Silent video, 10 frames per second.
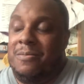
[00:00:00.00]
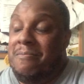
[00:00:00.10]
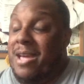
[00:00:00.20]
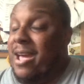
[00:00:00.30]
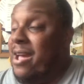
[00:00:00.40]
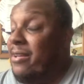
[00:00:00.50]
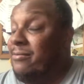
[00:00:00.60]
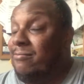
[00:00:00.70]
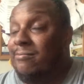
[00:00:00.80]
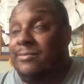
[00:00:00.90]

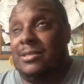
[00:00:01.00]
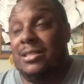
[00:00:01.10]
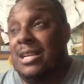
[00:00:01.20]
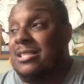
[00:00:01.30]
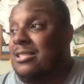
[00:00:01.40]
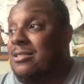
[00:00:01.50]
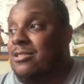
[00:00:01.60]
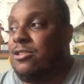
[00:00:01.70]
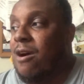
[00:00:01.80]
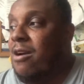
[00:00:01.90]
man, just
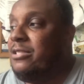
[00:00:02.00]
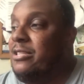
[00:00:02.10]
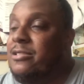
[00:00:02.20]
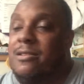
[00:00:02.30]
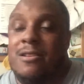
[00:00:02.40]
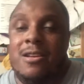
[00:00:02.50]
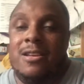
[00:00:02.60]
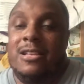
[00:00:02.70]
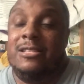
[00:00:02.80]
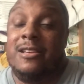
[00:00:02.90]
charge
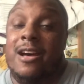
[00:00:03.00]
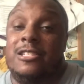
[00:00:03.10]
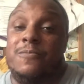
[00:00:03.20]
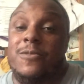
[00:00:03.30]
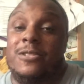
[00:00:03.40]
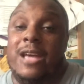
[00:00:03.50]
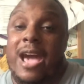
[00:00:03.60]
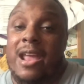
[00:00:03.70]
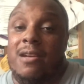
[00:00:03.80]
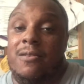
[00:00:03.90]
these customers
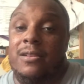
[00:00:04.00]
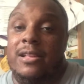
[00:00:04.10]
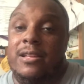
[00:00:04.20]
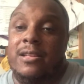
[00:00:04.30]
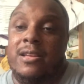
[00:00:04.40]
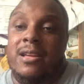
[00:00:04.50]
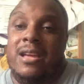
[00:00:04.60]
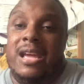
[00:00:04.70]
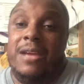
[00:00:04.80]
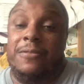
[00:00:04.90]
adequately.
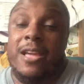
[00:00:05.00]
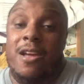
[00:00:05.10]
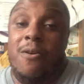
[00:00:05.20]
If they